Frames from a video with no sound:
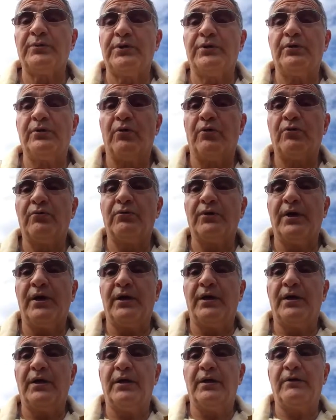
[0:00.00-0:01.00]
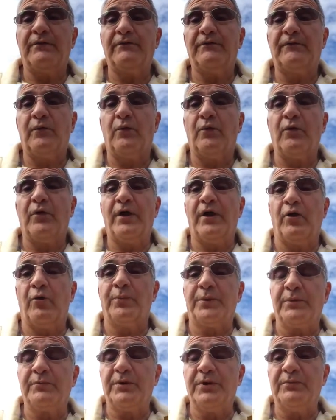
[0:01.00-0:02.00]
to be known for
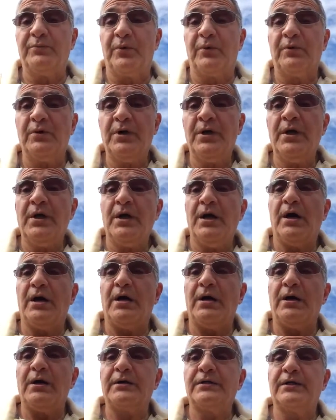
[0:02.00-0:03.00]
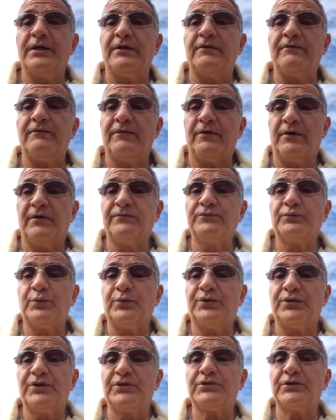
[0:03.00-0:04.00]
helping people get involved
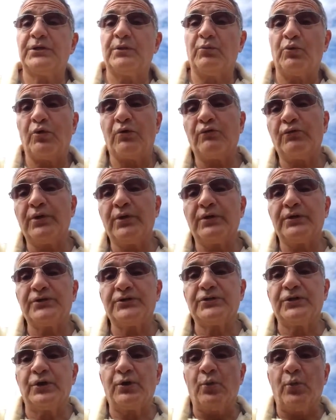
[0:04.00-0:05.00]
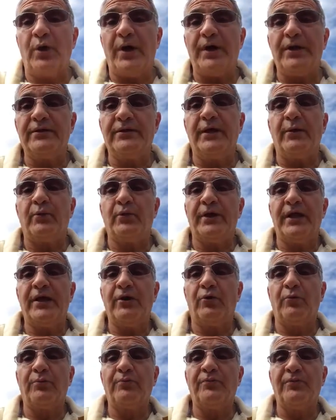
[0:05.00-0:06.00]
with this in a more realistic way that would
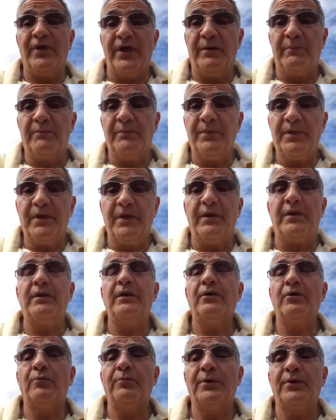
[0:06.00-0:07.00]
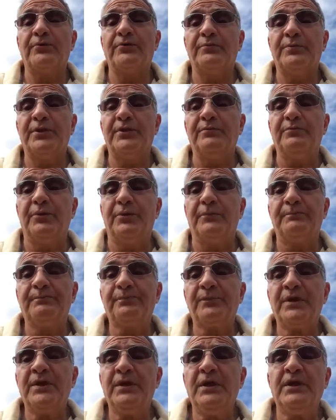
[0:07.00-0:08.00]
help them and help other people.
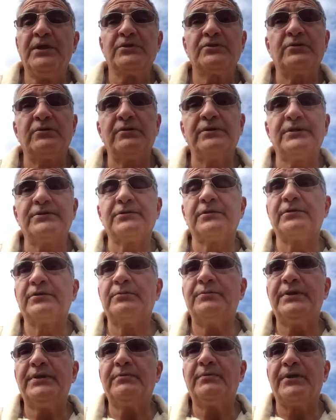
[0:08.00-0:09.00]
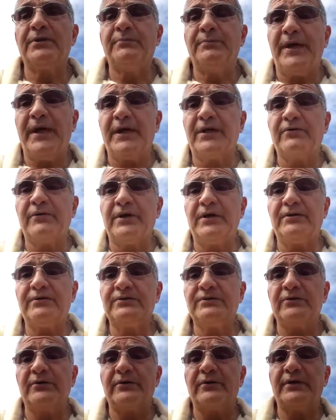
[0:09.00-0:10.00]
So that's a little bit of my
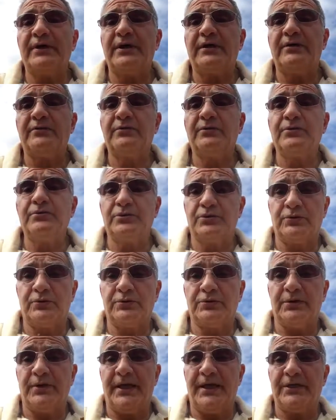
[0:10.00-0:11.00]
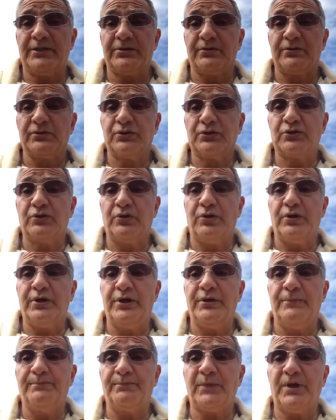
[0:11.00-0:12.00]
background on how Kyusho International
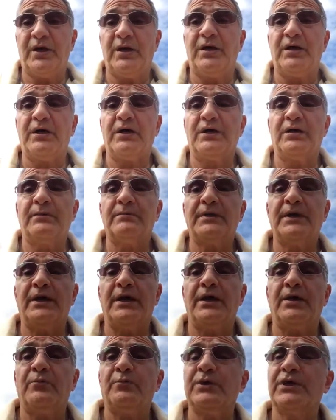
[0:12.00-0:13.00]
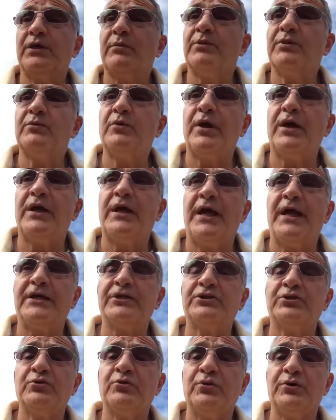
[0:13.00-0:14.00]
started. Be coming
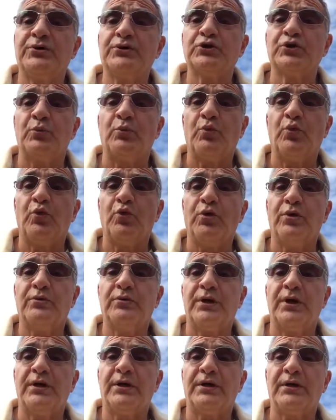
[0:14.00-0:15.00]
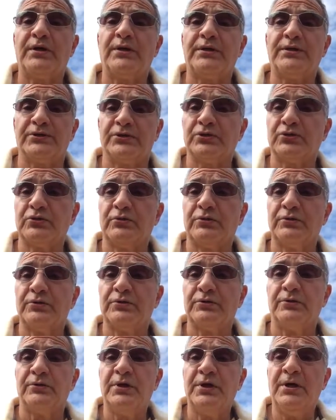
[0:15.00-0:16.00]
at you with some more
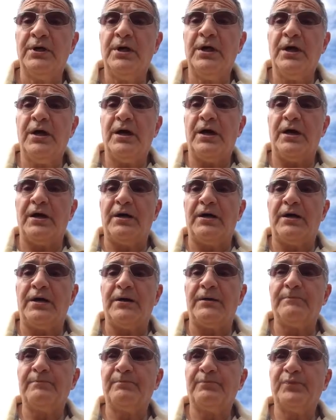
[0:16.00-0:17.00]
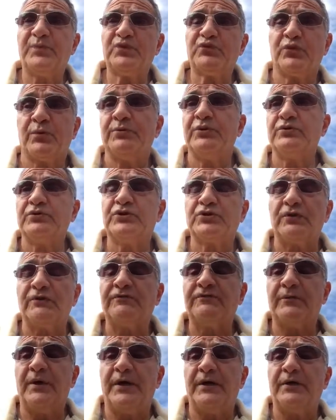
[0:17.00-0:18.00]
historical tributes
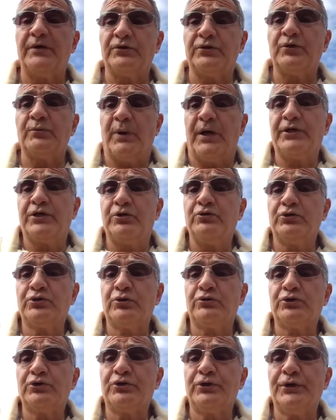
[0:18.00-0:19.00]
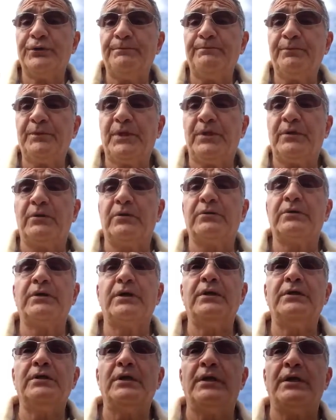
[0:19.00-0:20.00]
of my Kyusho journey.
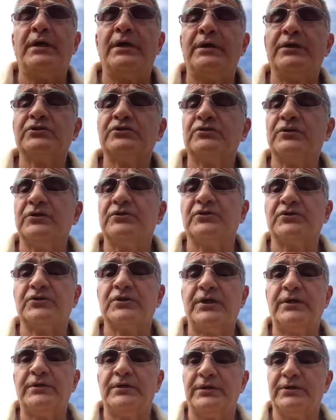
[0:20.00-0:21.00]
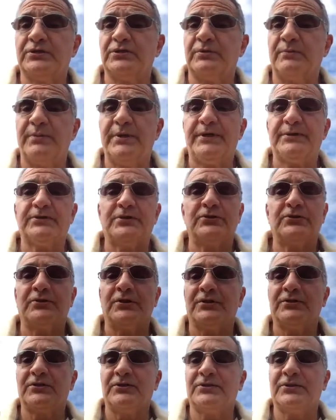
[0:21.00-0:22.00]
Okay, and it's not to say that it's the best, it's
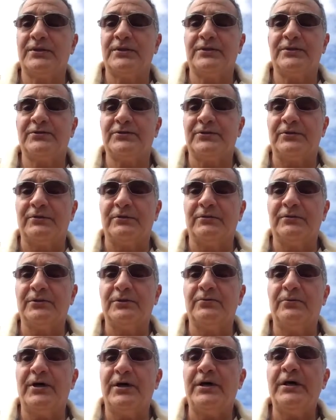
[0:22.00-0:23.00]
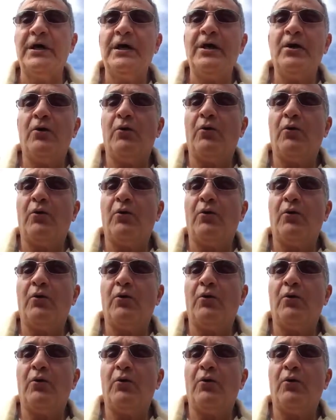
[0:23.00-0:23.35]
not to say it's the only way